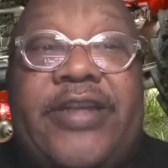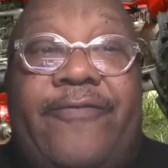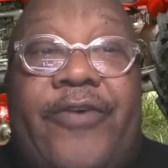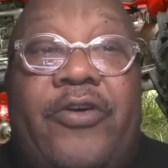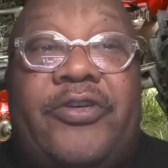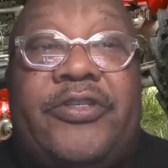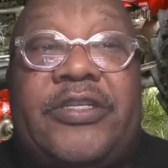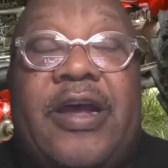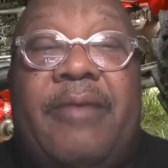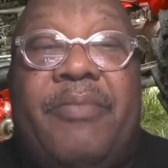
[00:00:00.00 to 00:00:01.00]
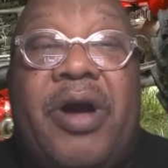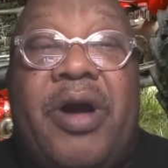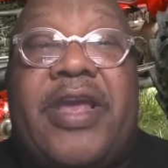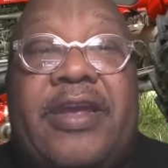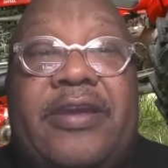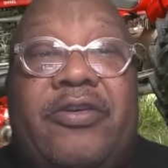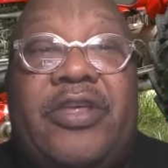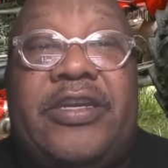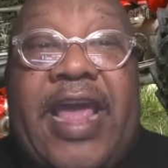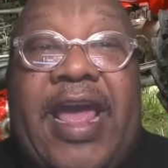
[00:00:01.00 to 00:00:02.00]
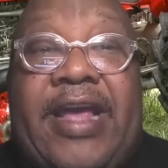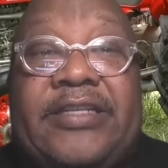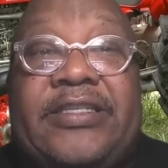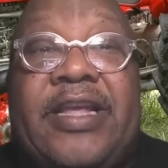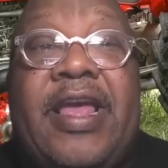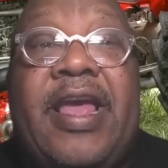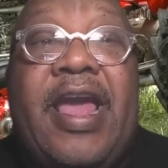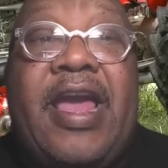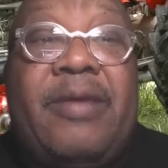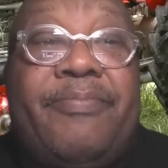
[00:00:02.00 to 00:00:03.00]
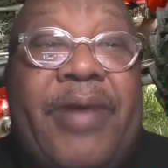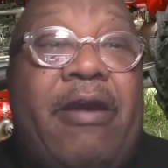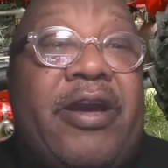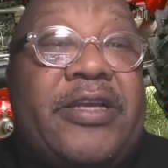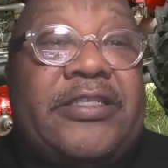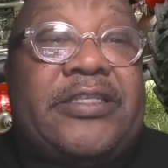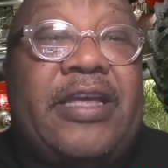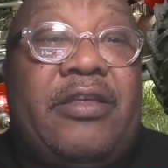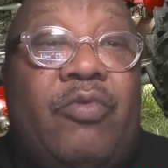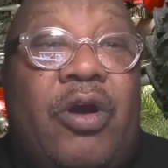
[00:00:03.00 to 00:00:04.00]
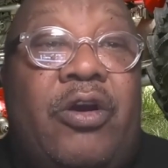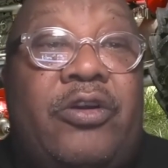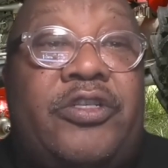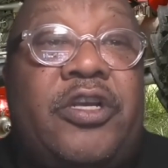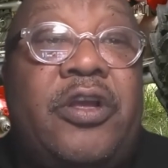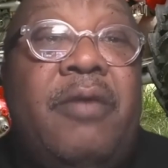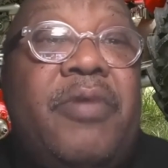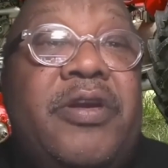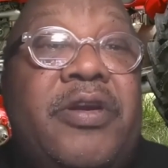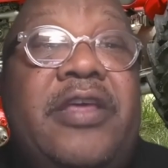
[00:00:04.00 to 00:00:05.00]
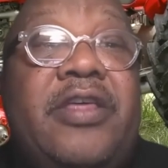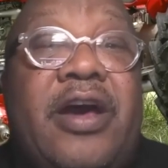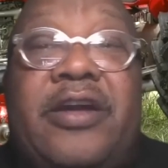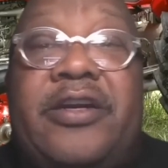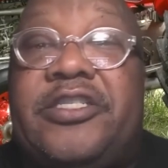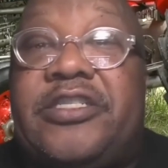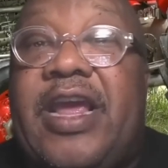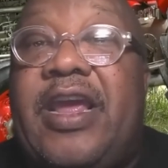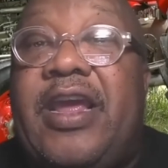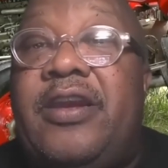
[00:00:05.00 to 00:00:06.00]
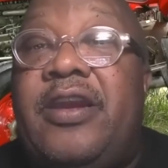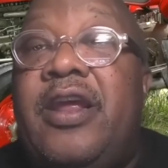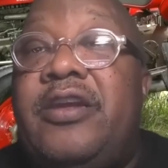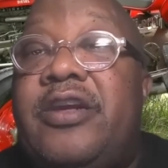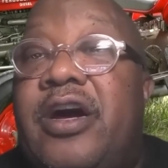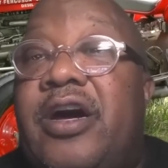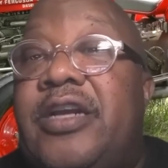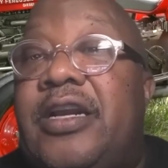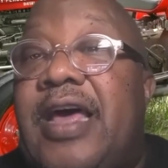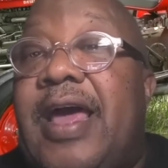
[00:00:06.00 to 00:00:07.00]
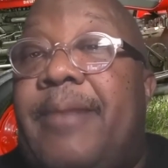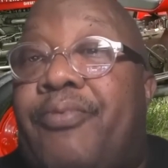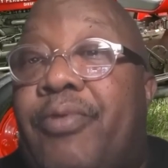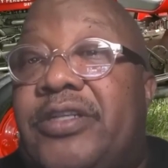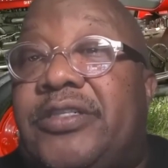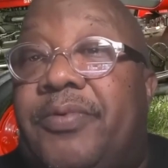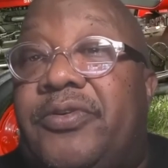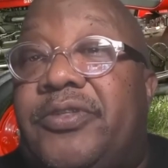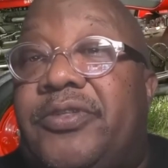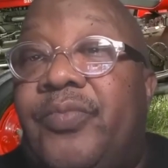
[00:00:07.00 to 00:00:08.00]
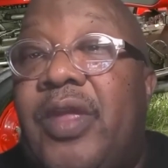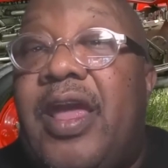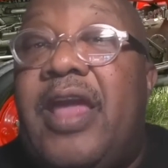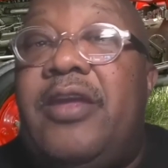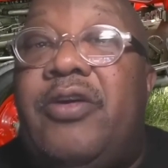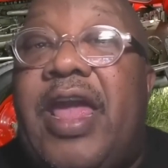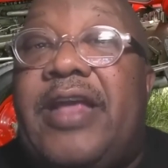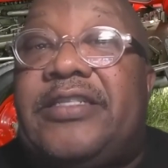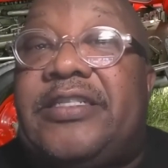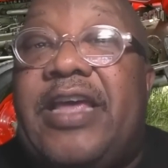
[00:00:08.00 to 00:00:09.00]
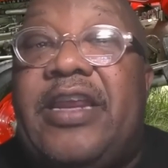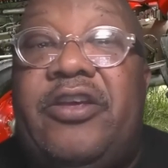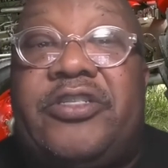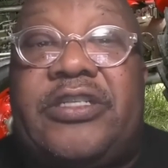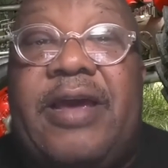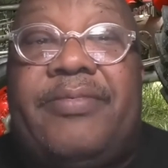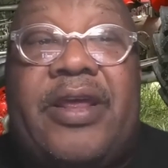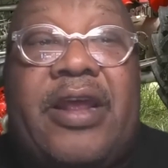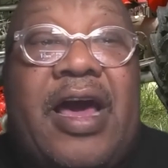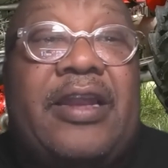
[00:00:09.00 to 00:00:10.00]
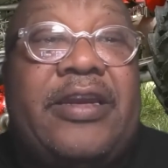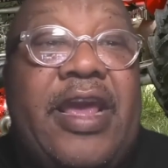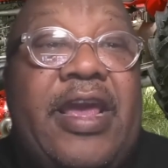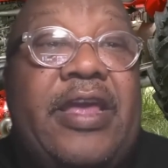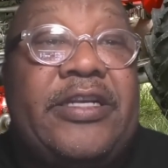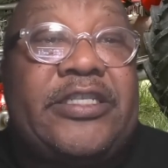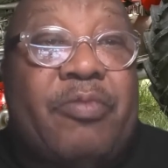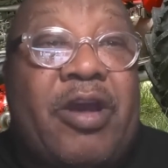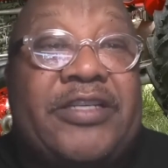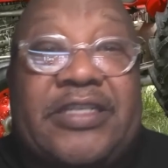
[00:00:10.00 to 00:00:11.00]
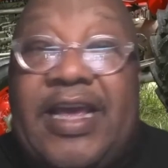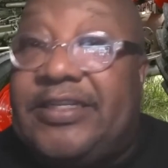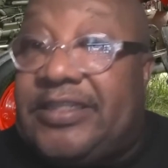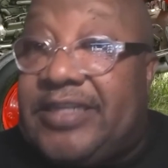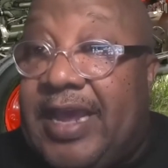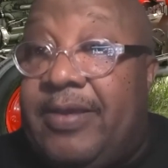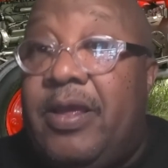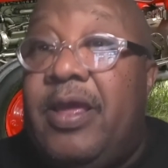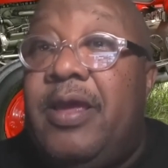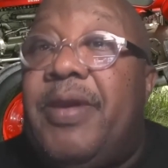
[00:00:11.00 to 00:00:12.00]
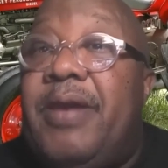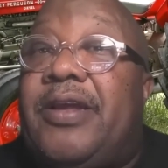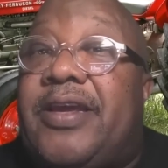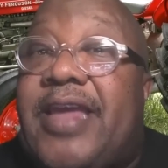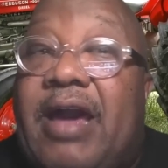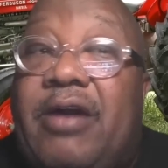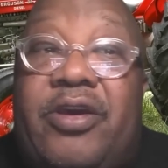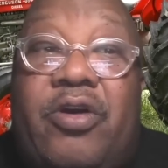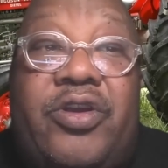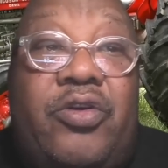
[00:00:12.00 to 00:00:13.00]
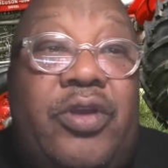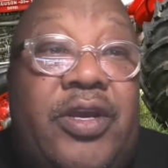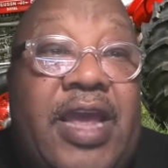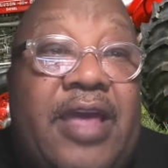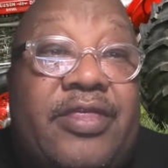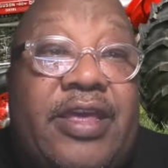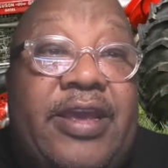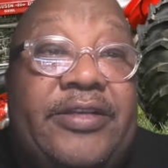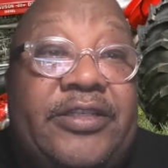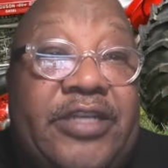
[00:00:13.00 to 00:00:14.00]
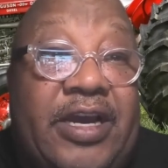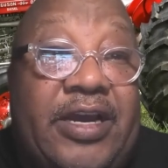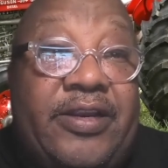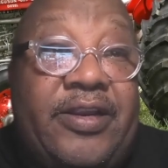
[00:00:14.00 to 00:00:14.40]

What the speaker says: folks a monkey can do the task and a parrot can say the words, but neither understand the underlying principles. And you can't say that you slept at a Holiday Inn Express last night. People are counting on you to get things done.